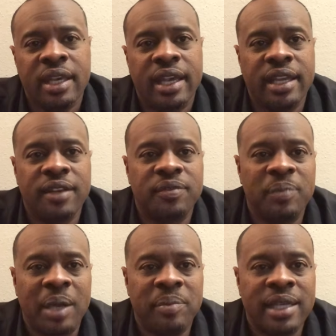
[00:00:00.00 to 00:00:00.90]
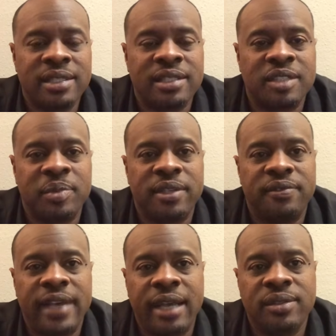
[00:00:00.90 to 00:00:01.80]
And if my message has been of
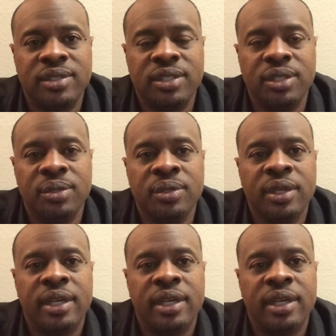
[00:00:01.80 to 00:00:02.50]
value to you